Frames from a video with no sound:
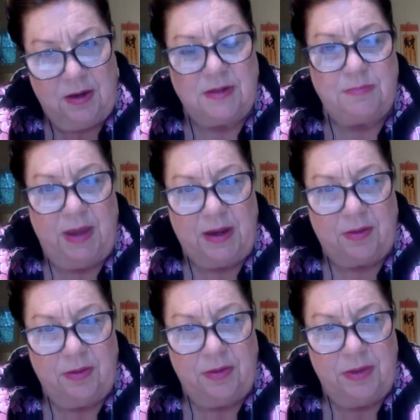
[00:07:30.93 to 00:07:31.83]
is
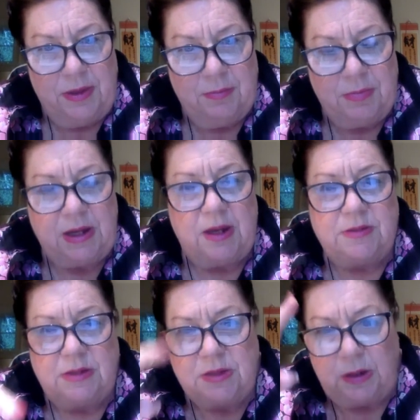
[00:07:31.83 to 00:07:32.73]
metal,
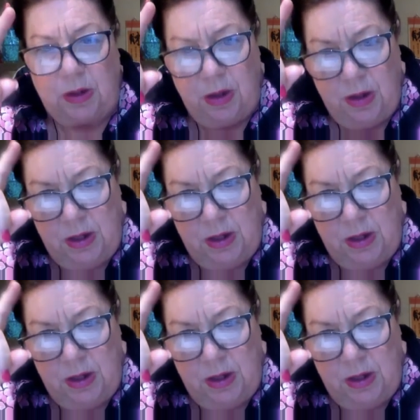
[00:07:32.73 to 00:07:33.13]
because it's a